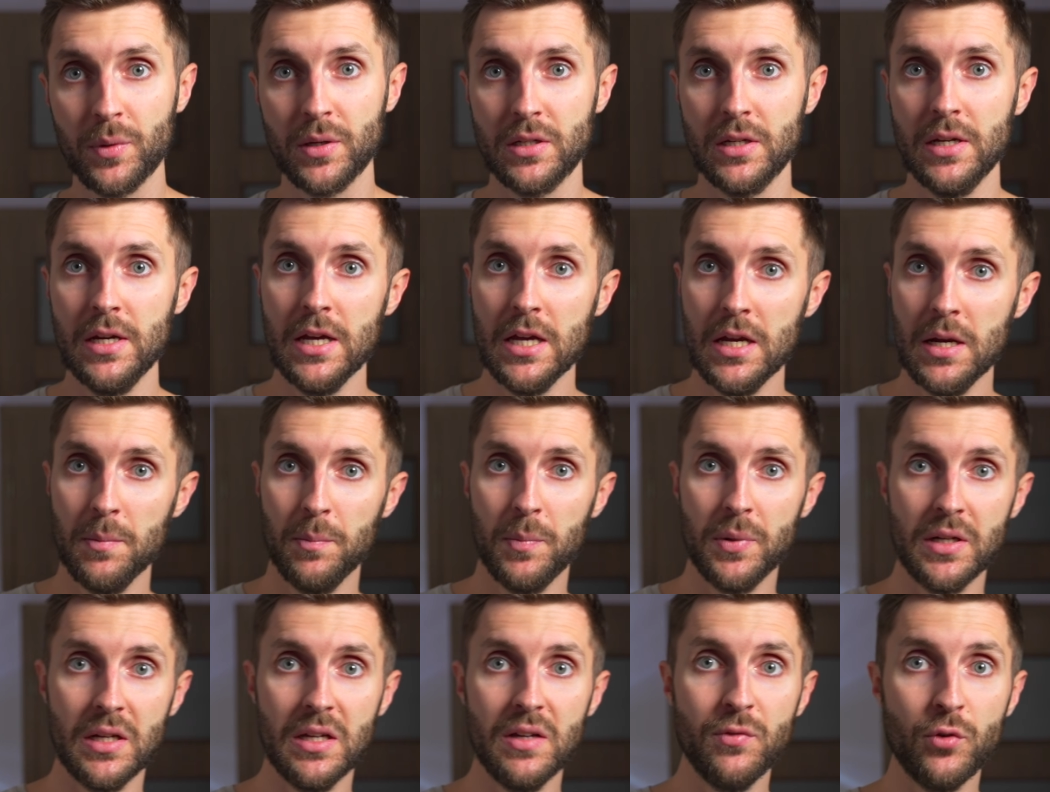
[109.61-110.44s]
it.
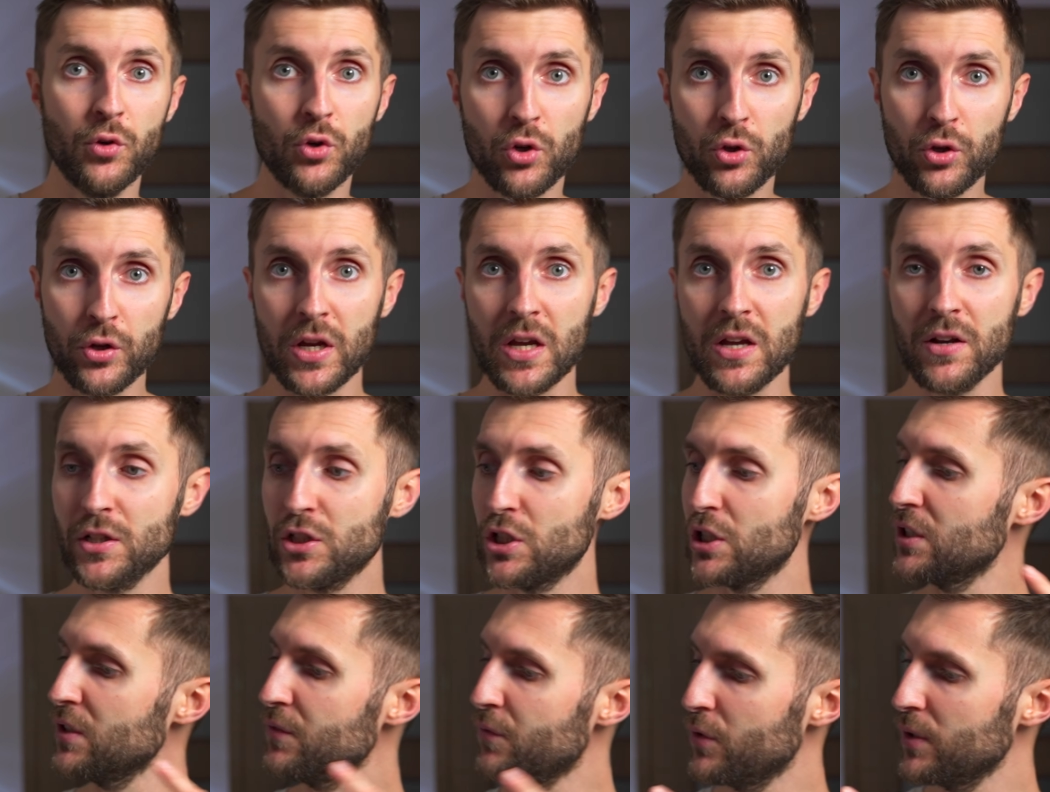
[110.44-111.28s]
But if you're looking
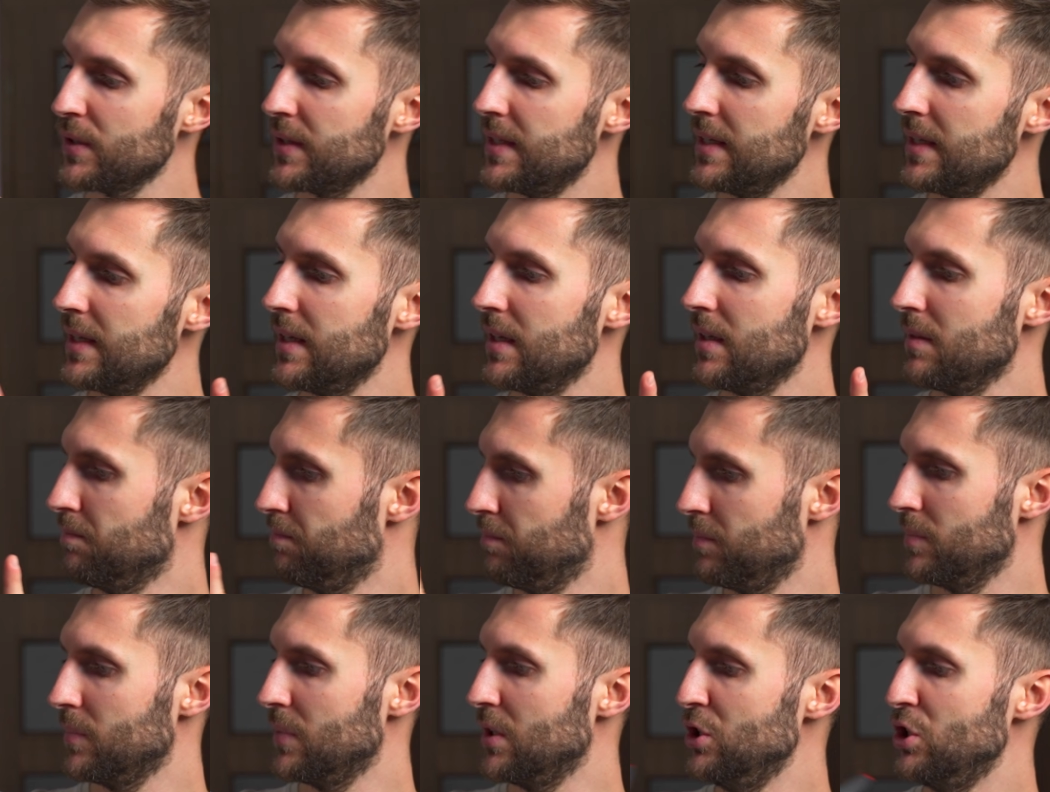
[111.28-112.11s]
just for the
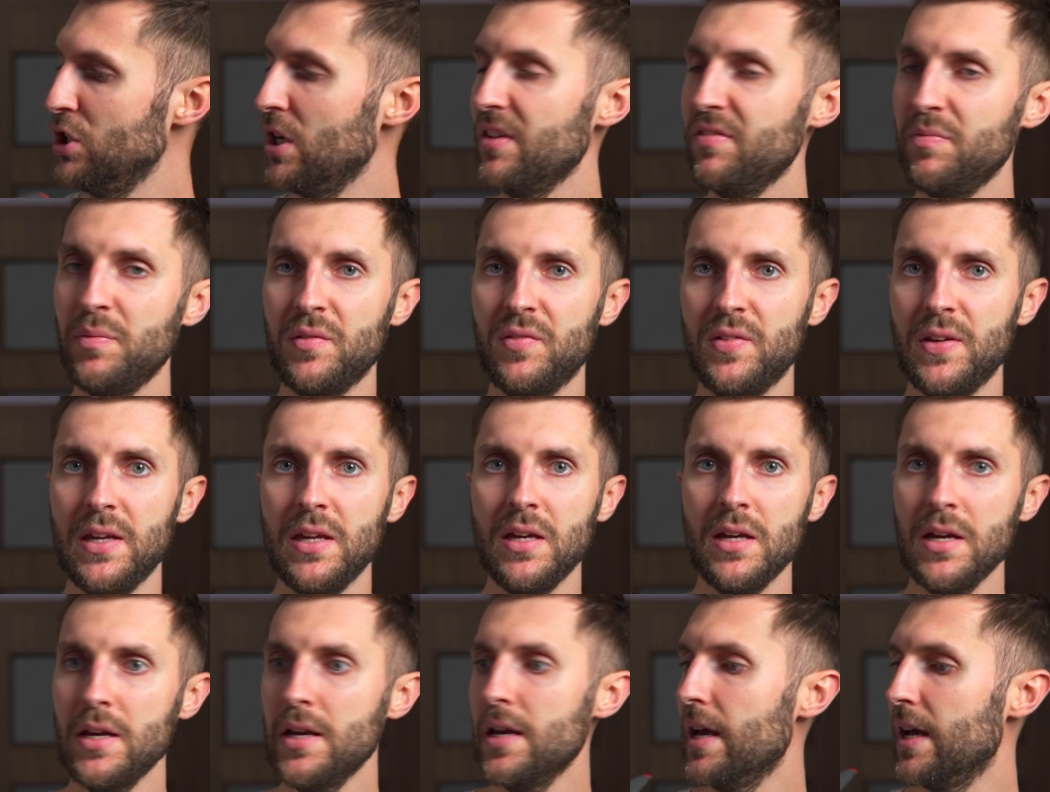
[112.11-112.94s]
DJI FPV
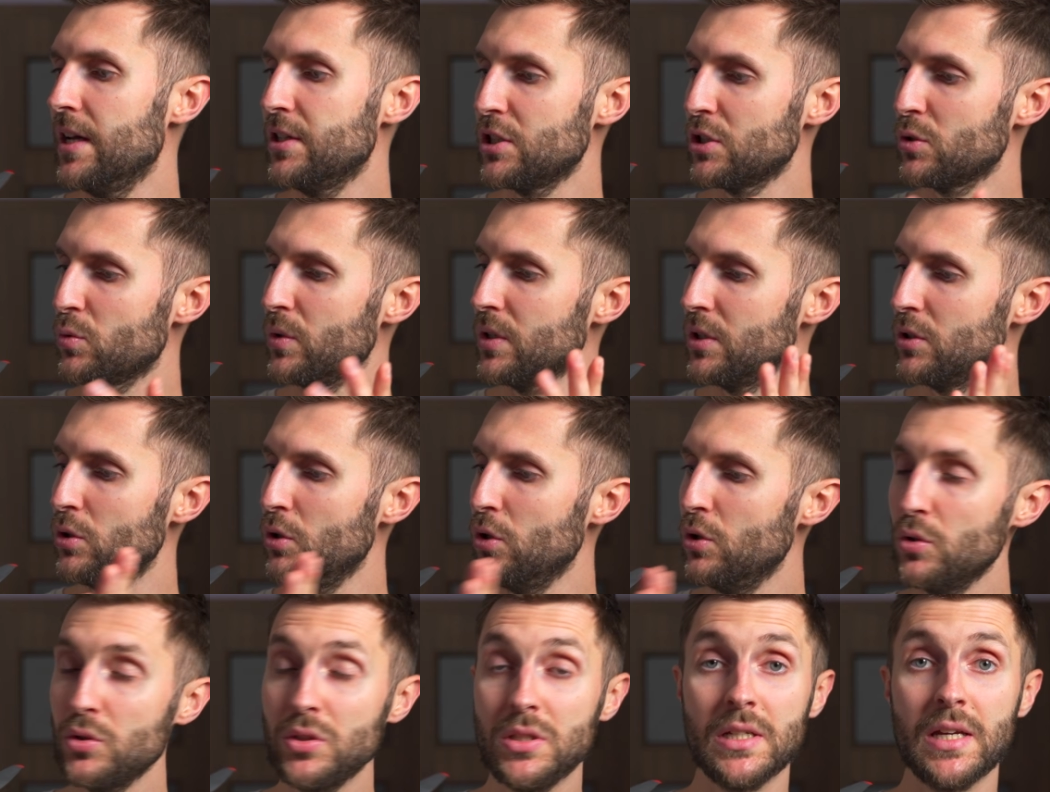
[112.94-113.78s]
and just wanted to
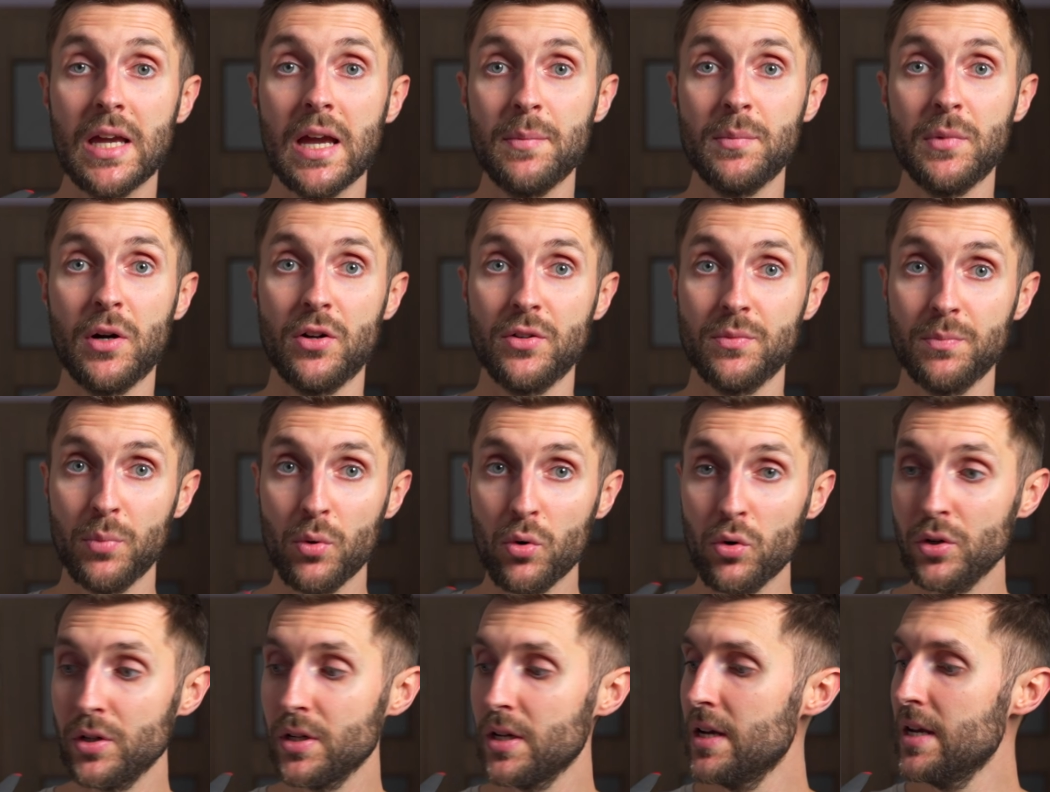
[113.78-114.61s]
use the camera on
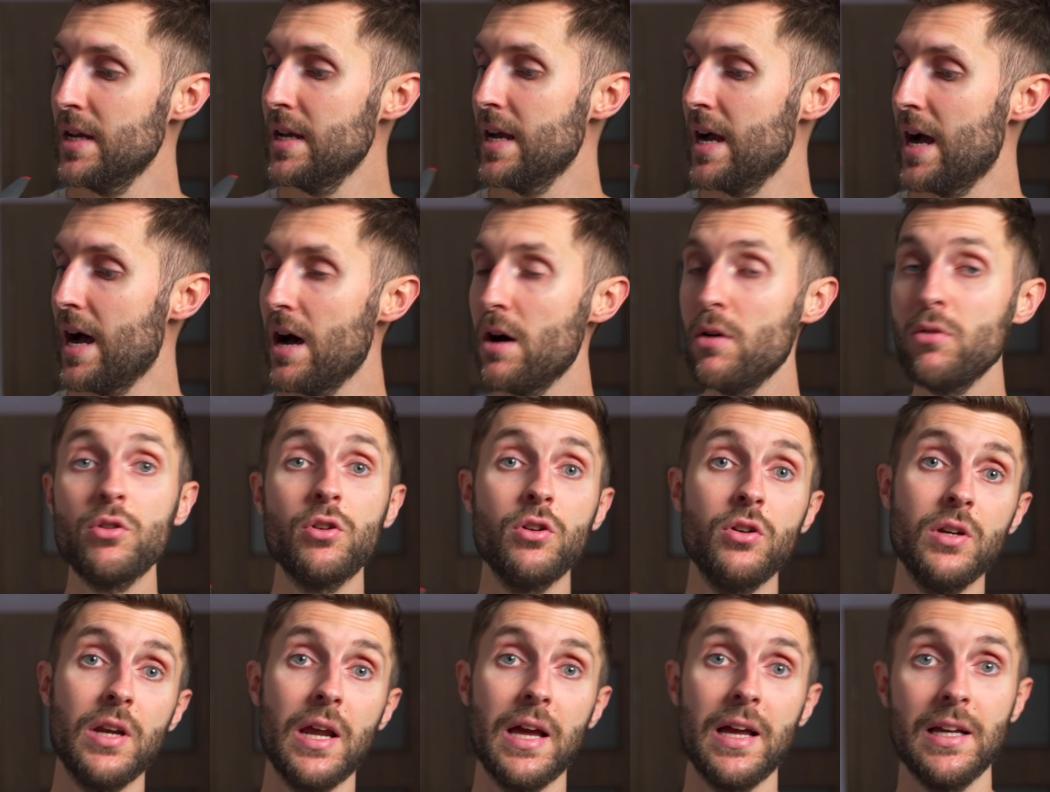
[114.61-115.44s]
board, how
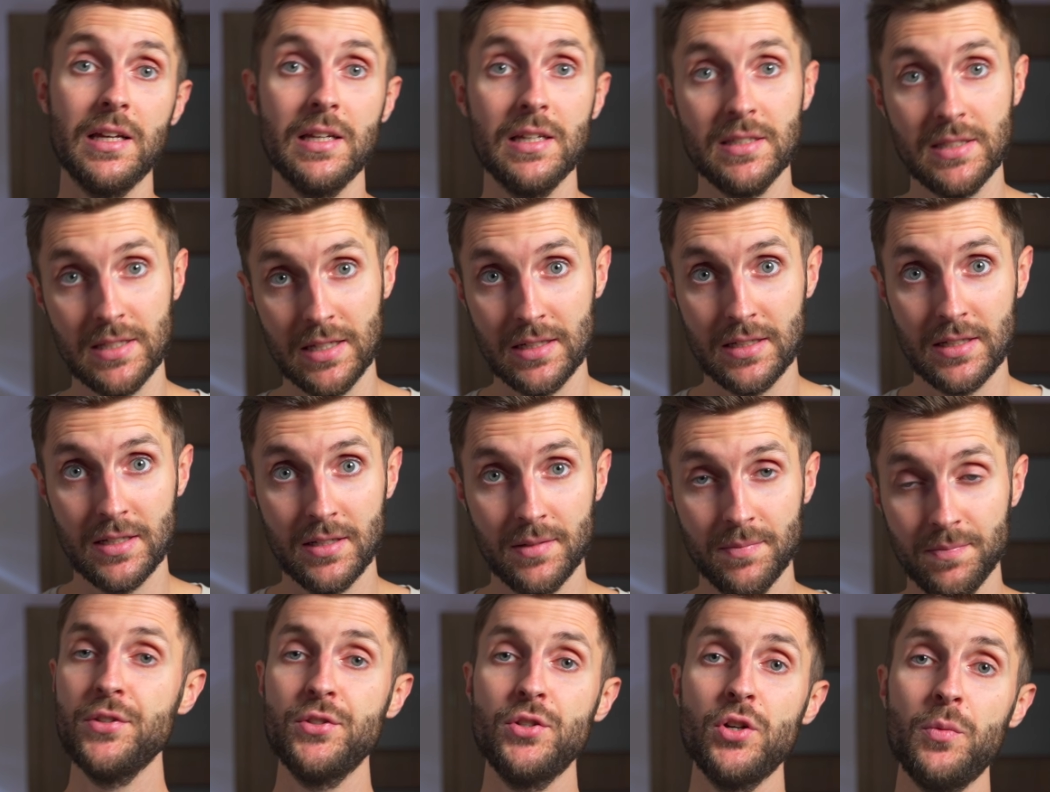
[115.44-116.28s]
good is it?
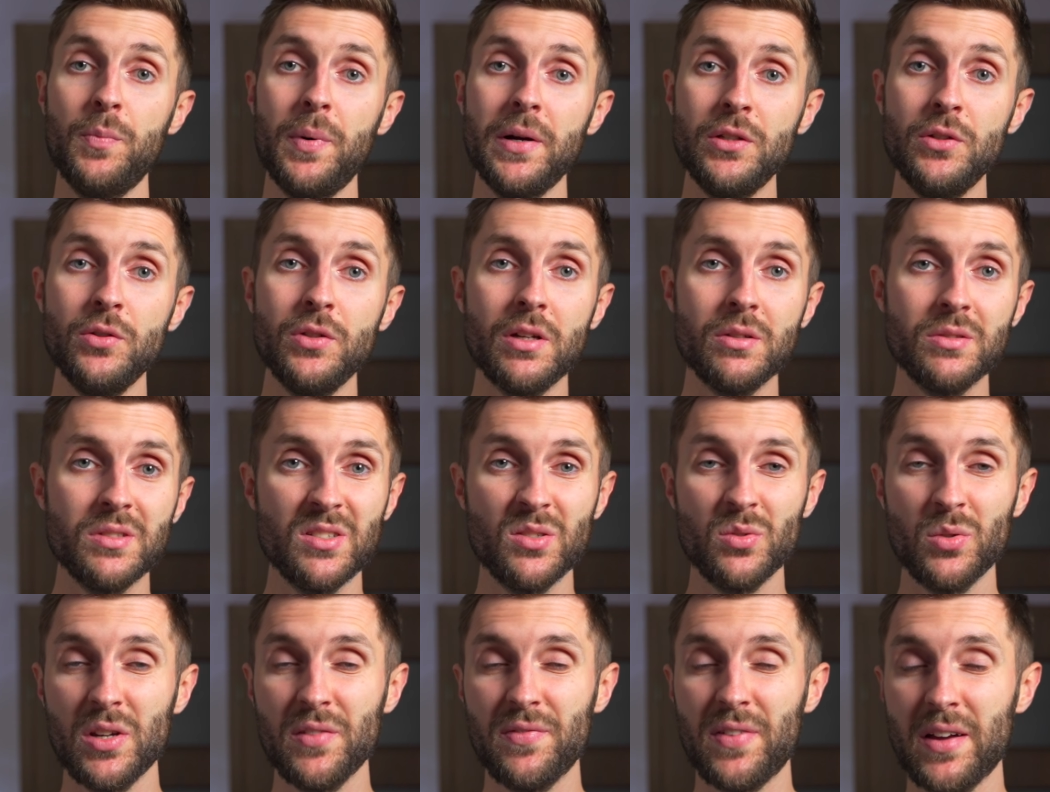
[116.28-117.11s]
So by
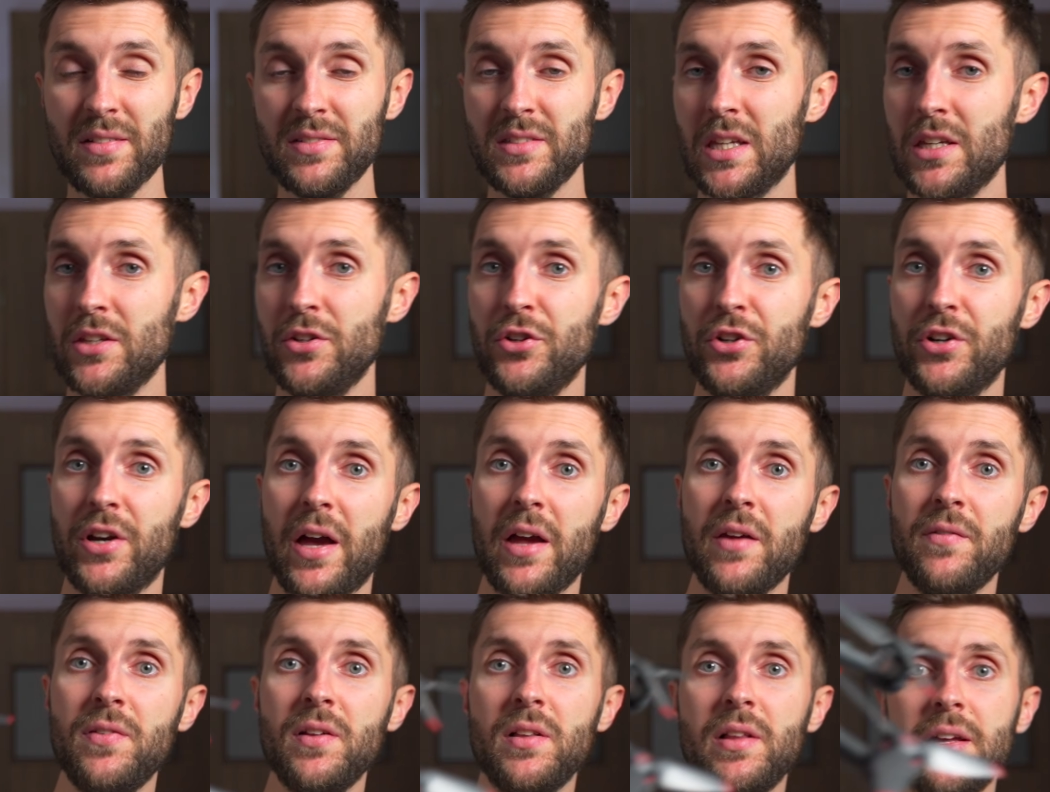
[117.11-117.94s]
2025 standard, I
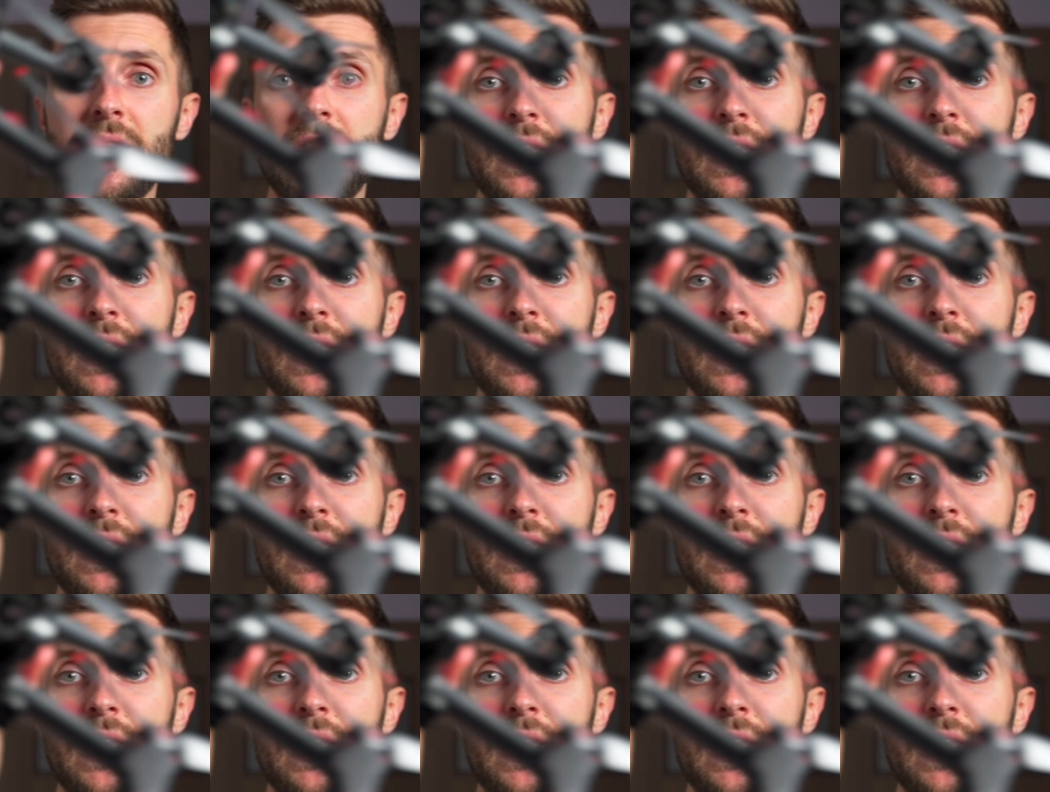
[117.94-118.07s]
feel like